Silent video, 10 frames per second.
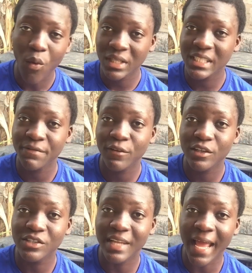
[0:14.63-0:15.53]
watch this
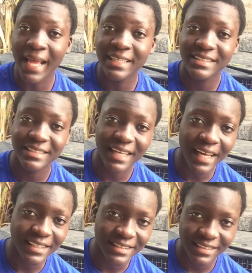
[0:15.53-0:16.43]
video to the end
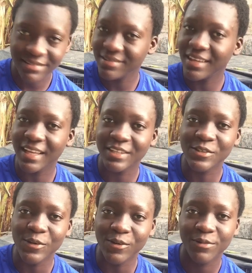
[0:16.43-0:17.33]
and
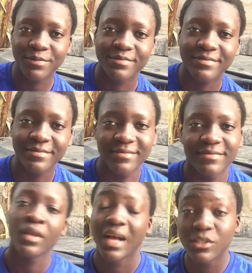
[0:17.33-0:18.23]
let's go.
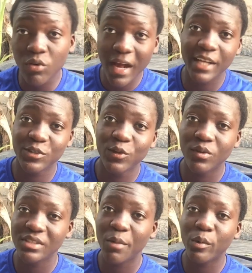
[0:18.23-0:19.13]
As you guys
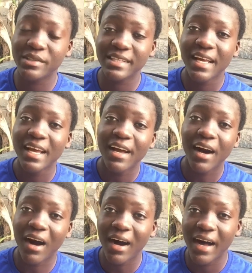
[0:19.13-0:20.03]
know, the most
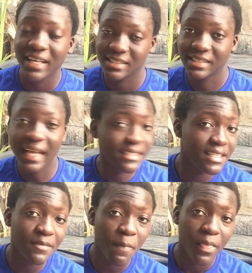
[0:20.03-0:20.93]

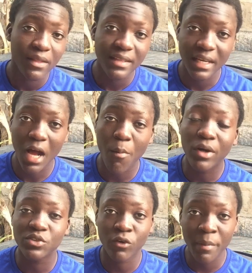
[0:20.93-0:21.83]
exciting thing
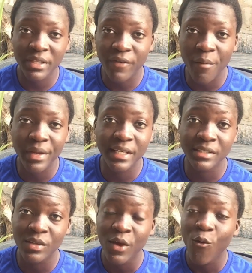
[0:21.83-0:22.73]
about rabbit farming
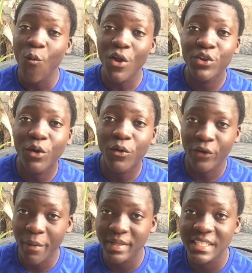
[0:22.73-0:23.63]
is when your
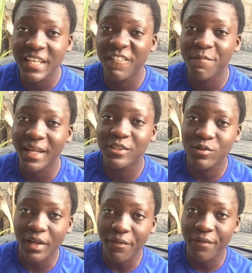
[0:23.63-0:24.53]
rabbit give
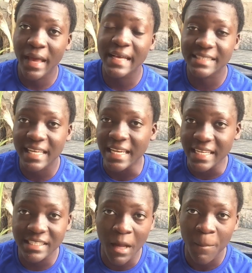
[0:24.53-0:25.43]
birth to a first
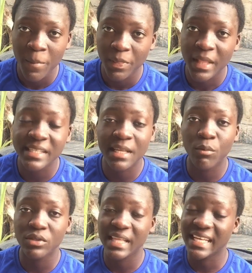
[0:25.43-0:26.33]
litter. That's
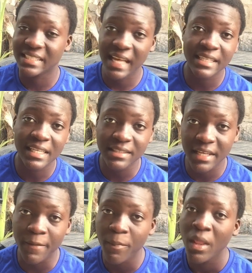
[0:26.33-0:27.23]
the most exciting
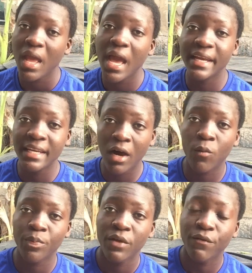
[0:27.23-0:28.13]
thing. And
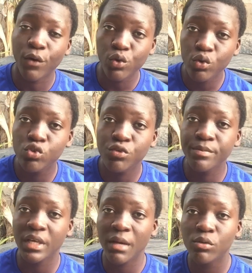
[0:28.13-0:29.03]
now, for you to
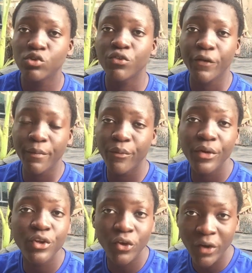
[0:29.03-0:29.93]
be able to
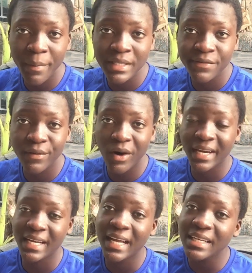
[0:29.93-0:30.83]
rebreed your rabbit
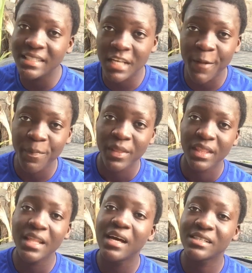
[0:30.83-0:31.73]
for another litter,
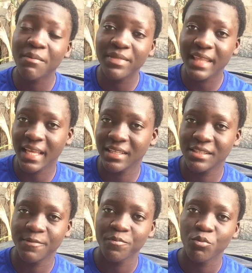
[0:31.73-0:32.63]
there are some
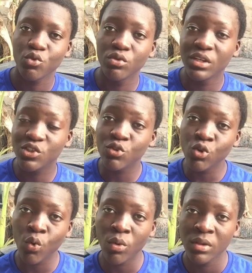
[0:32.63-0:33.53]
things you need to
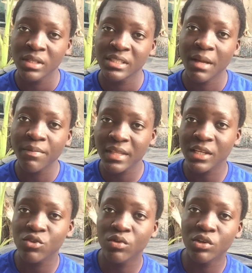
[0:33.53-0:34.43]
know, some
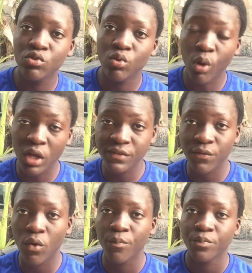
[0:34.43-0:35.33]
things you need to look out
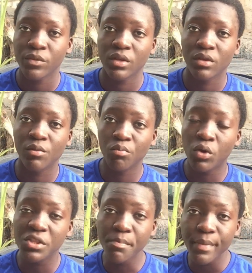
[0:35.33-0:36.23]
for in
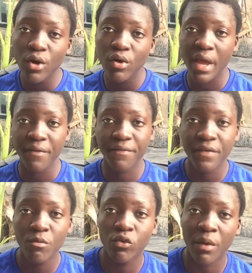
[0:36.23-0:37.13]
both male and
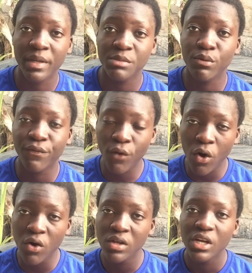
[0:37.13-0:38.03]
female rabbits
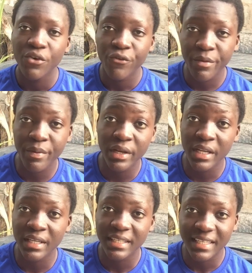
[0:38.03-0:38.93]
before
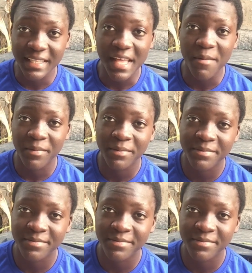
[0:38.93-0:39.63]
rebreeding them.